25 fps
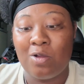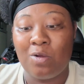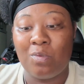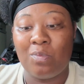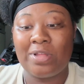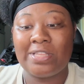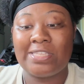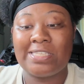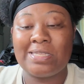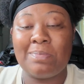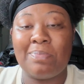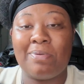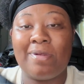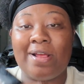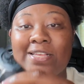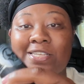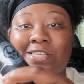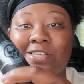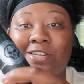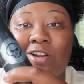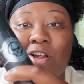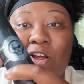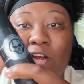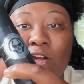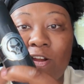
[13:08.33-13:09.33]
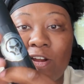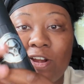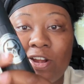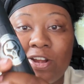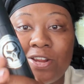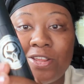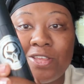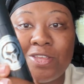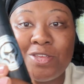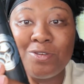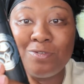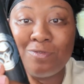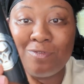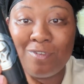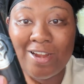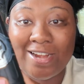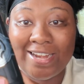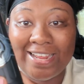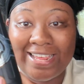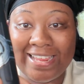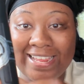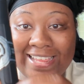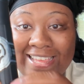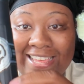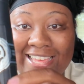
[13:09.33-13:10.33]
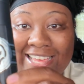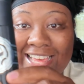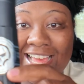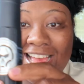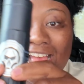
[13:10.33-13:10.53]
What suppressor are you running?